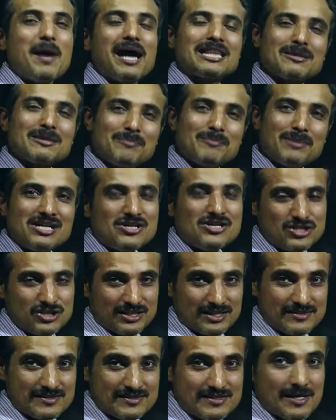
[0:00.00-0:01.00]

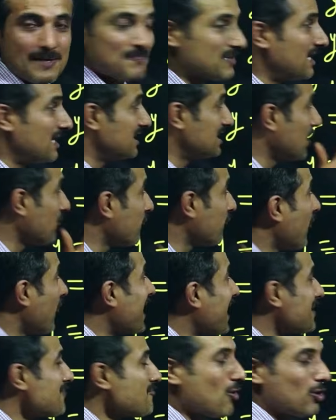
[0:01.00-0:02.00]
mathematicians
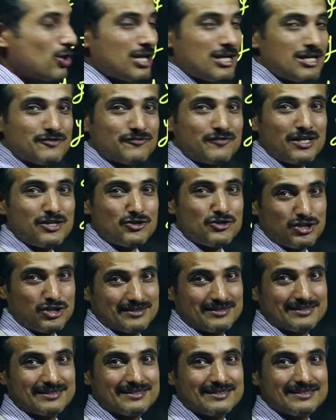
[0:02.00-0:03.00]
define modulus
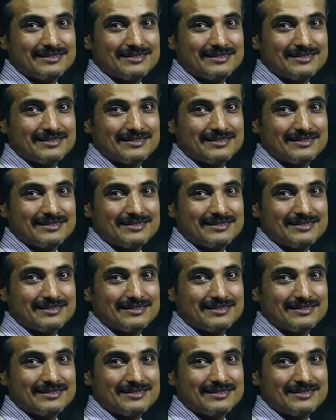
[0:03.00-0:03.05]
function?